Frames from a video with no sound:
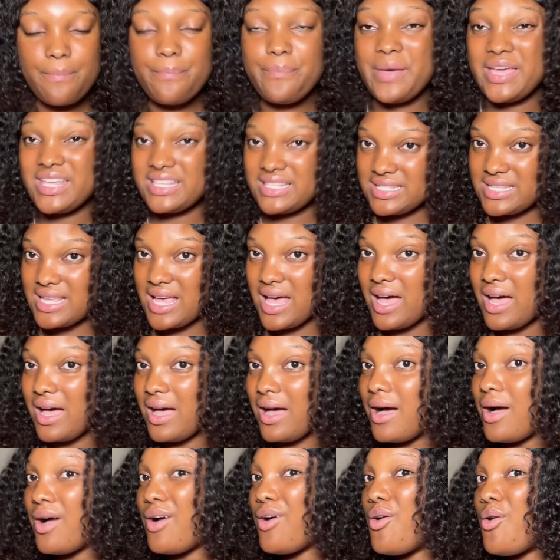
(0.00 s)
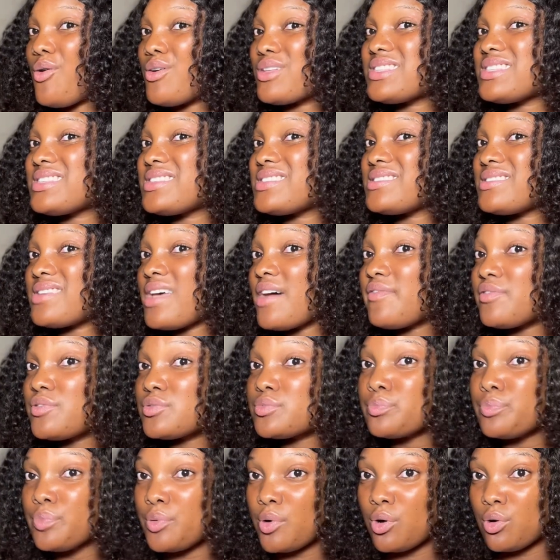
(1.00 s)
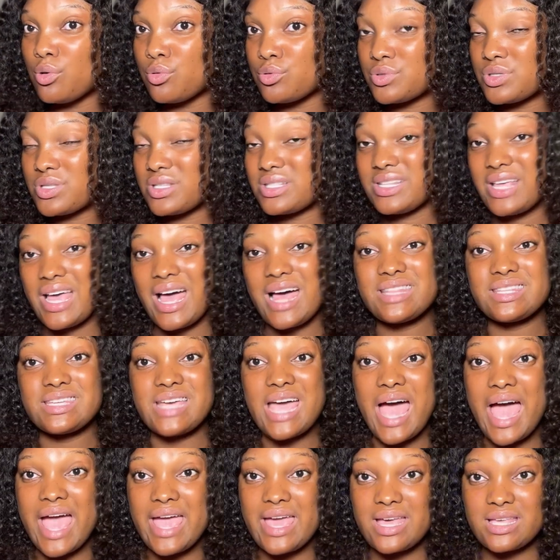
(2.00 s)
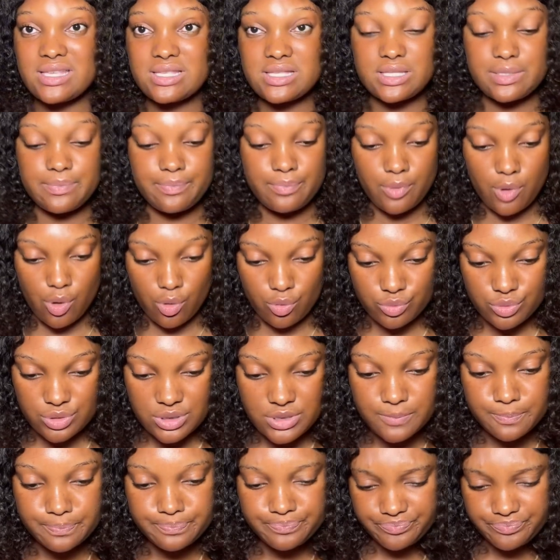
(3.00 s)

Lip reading: Beta got 7 balls. They had the highest balls.